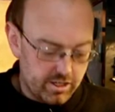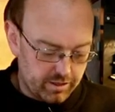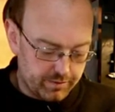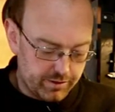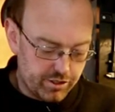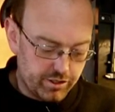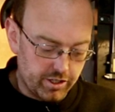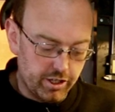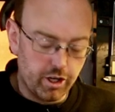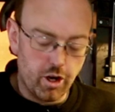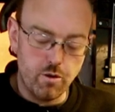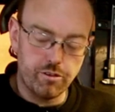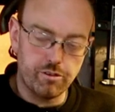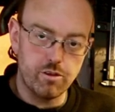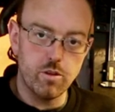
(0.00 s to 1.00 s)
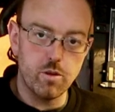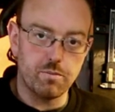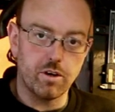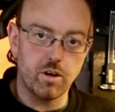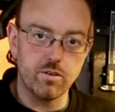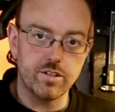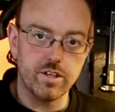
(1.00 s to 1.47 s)
So I'm just going to go through the
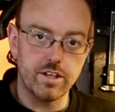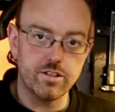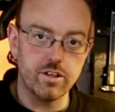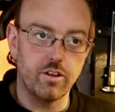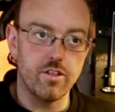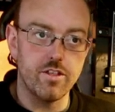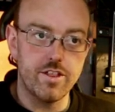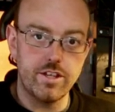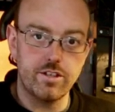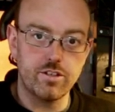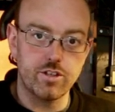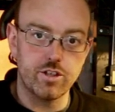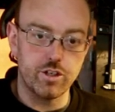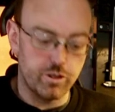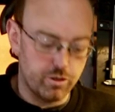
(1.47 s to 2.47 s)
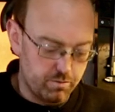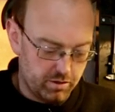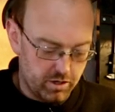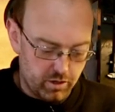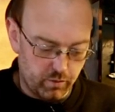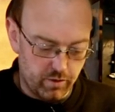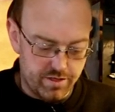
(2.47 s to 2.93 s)
process on this tube
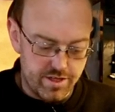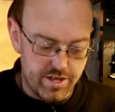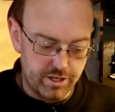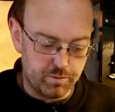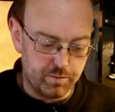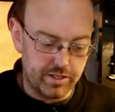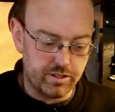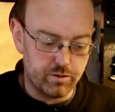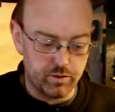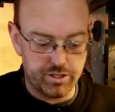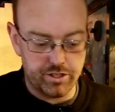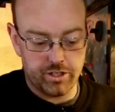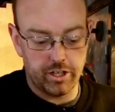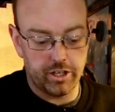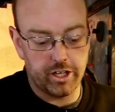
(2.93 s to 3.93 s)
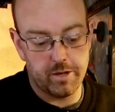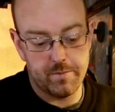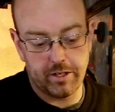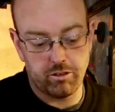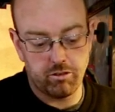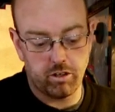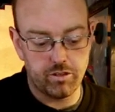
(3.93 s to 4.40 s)
with this piece, which is going to come
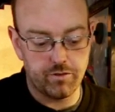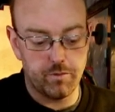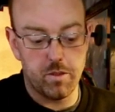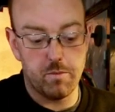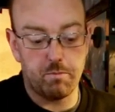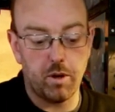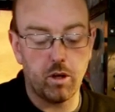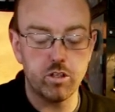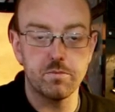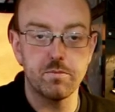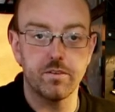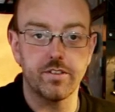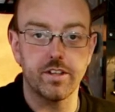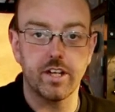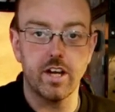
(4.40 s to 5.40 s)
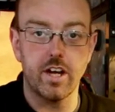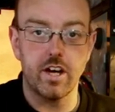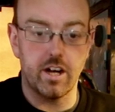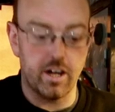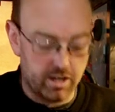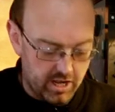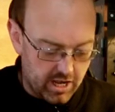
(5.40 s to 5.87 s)
across from the bottom of the
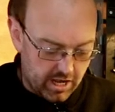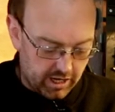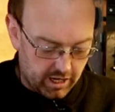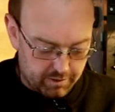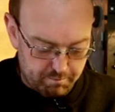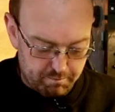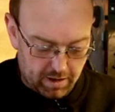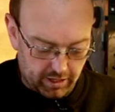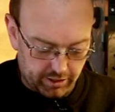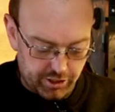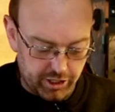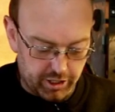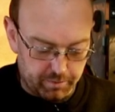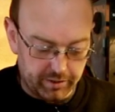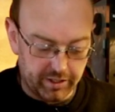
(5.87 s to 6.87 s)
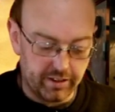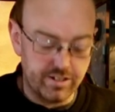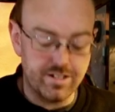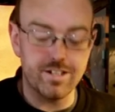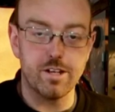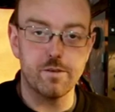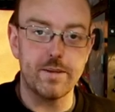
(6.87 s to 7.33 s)
car and match up. Now
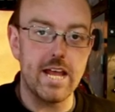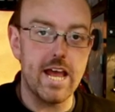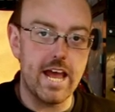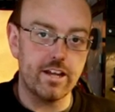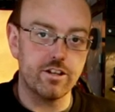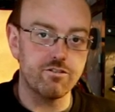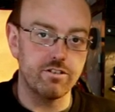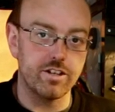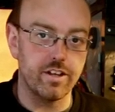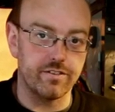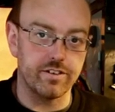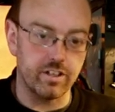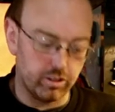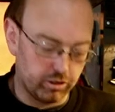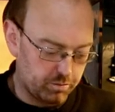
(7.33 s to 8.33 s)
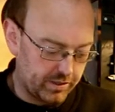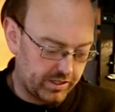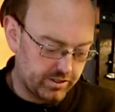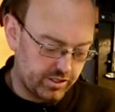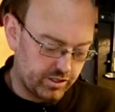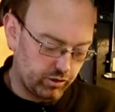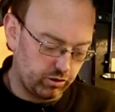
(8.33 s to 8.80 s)
this is going to be extra difficult
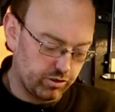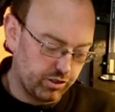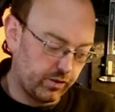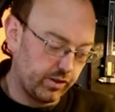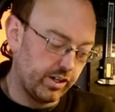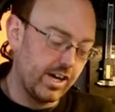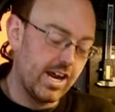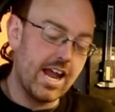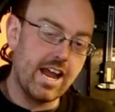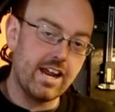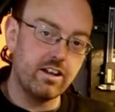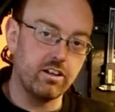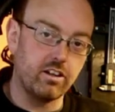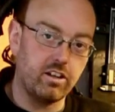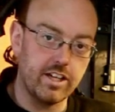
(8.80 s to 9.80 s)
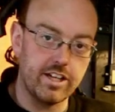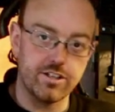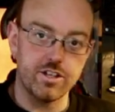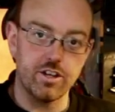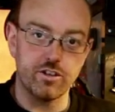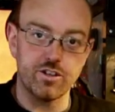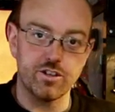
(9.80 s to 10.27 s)
because it's also on an angle, it's
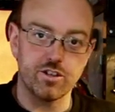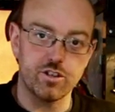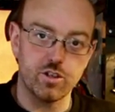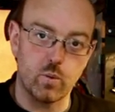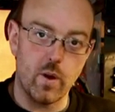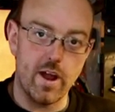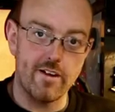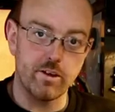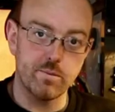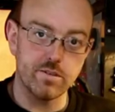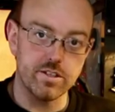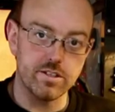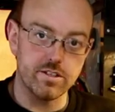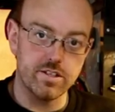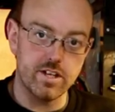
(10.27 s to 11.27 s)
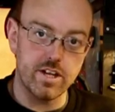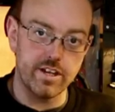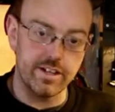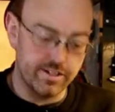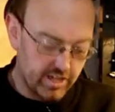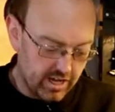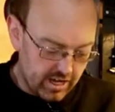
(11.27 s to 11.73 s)
not just square up to the
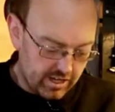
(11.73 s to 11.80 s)
side.